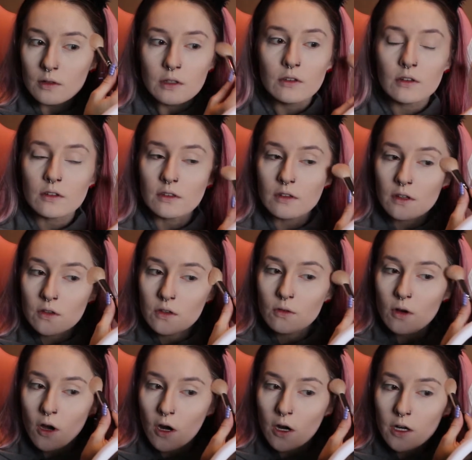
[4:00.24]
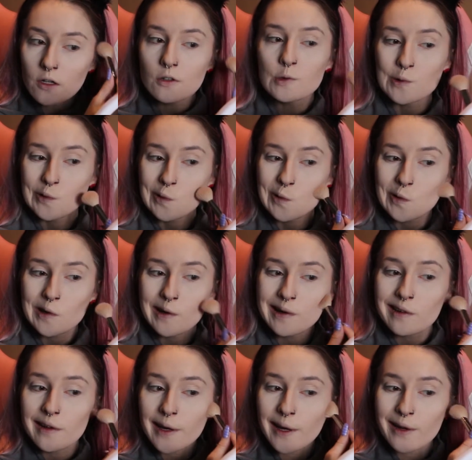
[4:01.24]
so it doesn't look so harsh and
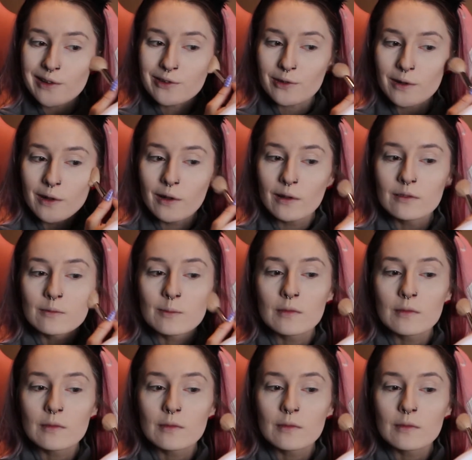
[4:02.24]
unnatural.